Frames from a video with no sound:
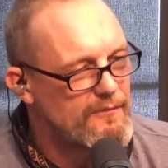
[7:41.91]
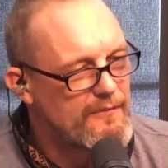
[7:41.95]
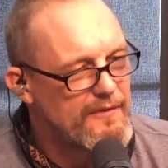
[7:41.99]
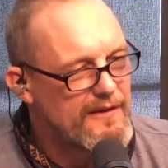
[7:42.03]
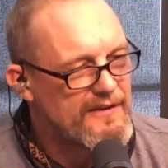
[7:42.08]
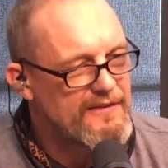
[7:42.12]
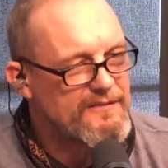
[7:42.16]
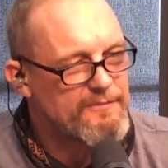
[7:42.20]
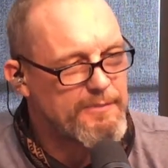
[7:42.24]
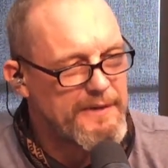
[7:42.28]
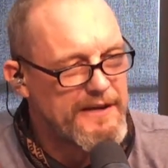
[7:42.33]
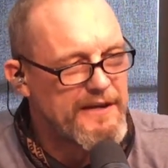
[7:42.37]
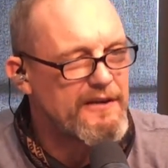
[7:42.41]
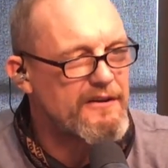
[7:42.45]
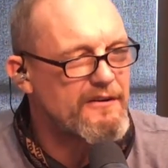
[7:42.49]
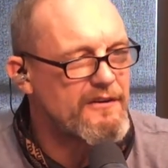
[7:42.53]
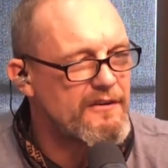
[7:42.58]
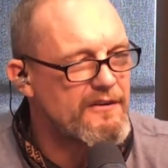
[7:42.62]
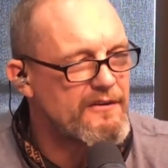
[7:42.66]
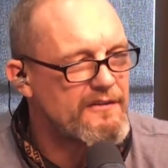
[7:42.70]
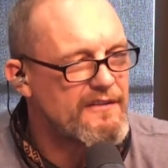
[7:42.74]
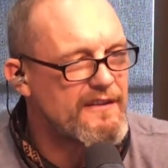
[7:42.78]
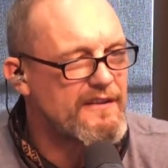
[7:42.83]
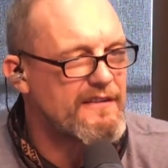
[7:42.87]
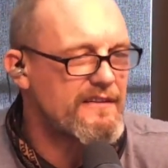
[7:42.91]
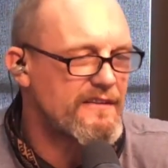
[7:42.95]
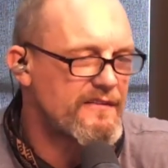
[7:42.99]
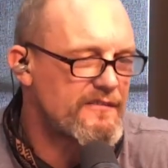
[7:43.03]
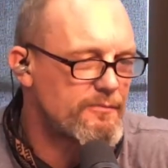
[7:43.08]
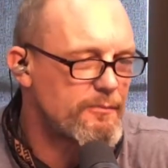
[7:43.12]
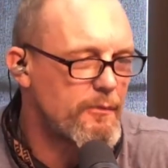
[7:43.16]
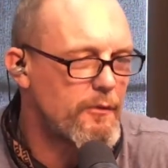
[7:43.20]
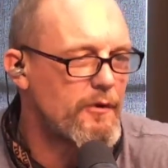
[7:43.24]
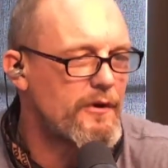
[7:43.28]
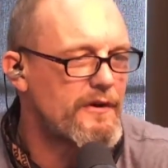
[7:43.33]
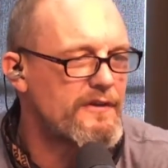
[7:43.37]
is bigger than the
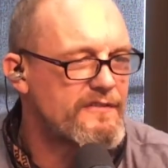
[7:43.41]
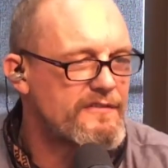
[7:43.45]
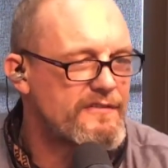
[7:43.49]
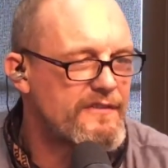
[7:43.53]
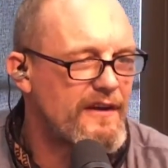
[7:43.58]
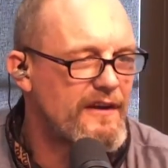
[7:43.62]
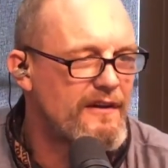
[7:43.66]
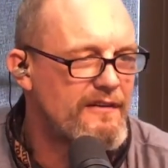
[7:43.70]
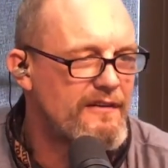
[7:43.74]
sport itself.